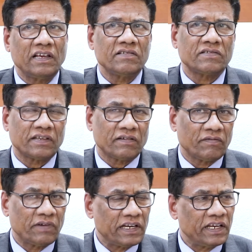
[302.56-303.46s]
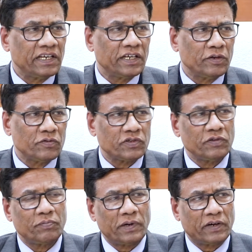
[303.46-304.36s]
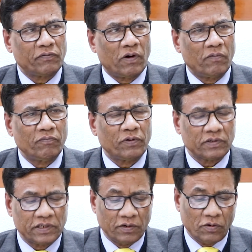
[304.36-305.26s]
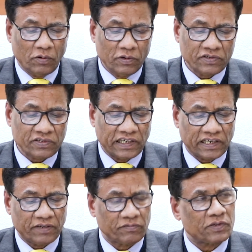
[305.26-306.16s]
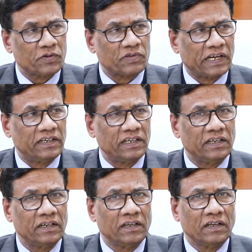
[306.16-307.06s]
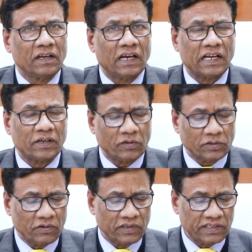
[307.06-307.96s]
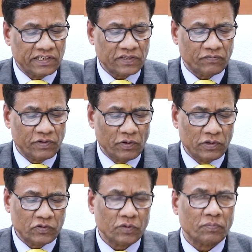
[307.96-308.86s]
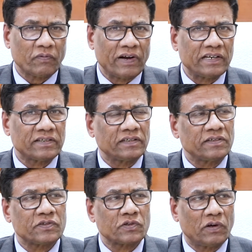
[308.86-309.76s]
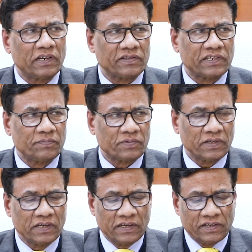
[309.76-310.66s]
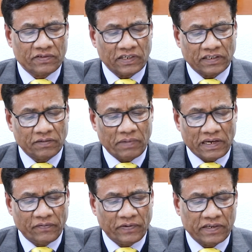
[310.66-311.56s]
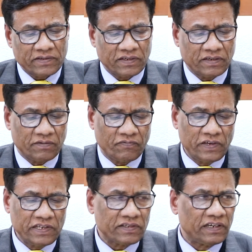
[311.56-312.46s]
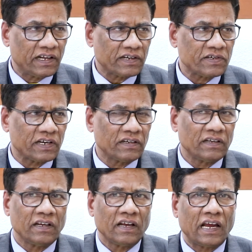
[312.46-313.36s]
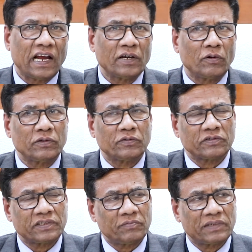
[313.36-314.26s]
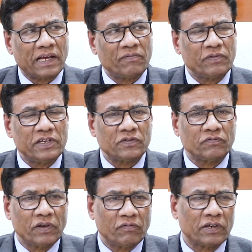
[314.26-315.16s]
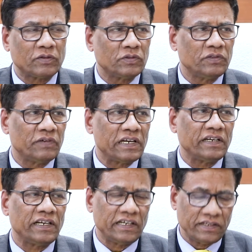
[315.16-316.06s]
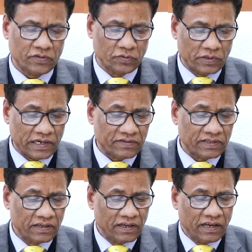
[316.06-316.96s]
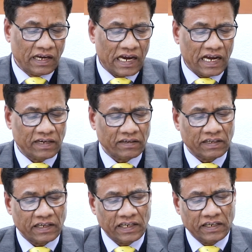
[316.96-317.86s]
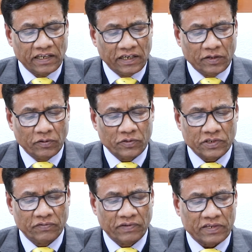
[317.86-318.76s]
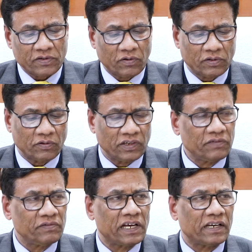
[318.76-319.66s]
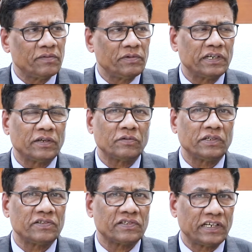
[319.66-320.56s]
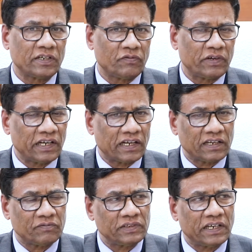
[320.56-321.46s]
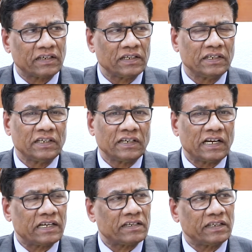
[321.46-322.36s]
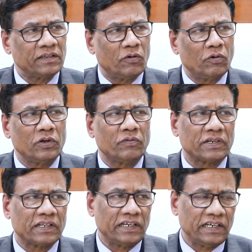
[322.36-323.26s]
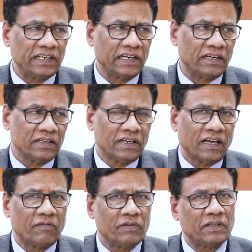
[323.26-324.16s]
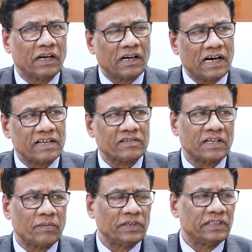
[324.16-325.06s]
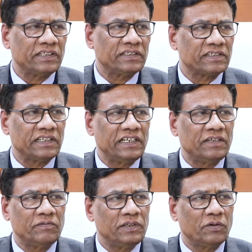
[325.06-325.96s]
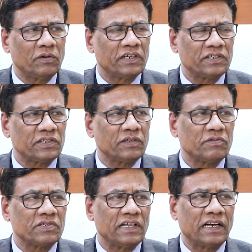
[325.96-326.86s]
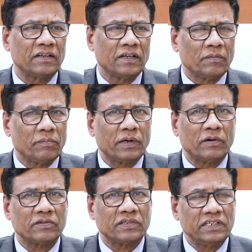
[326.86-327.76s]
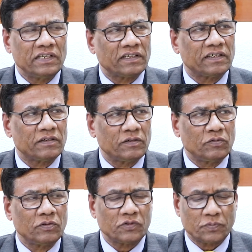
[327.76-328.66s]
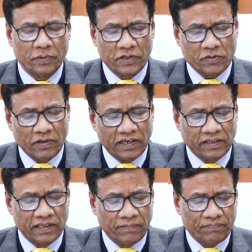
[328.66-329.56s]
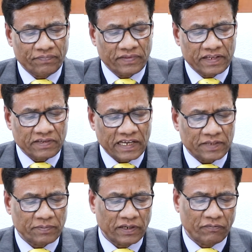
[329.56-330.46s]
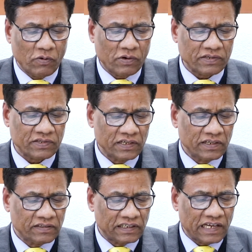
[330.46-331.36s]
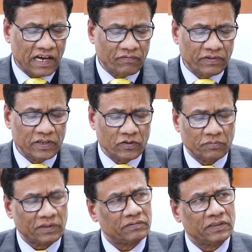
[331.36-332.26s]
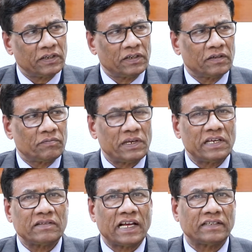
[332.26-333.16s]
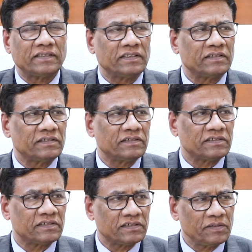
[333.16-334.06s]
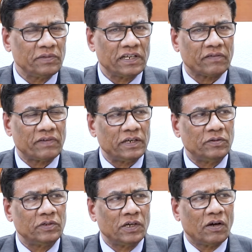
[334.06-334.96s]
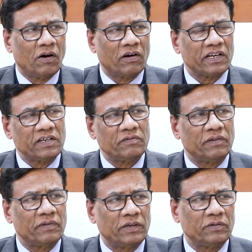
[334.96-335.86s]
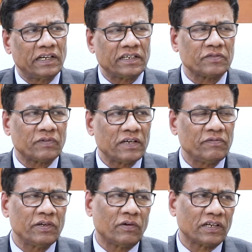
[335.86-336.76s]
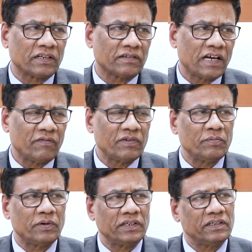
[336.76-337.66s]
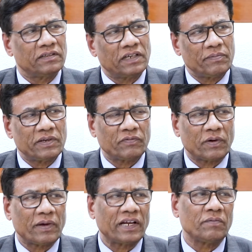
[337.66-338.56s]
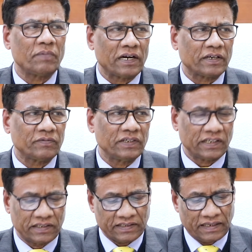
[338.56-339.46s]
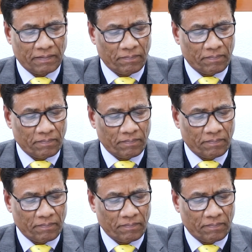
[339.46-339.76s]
is a very inclusive platform for the all strata of the society. And not only this, we also provide certain scholarships, certain benefits, fees reduction, and also sometimes fees waiver to the very needy students. And in inclusiveness, not only we are limited to the state of Haryana, we are catering all over the India with caste, communities, creed. We don't distinguish that, because here the due to spirituality, this has been the focus, that every human being has a similar value or equal value. That is why we honor everybody coming from any part of the country.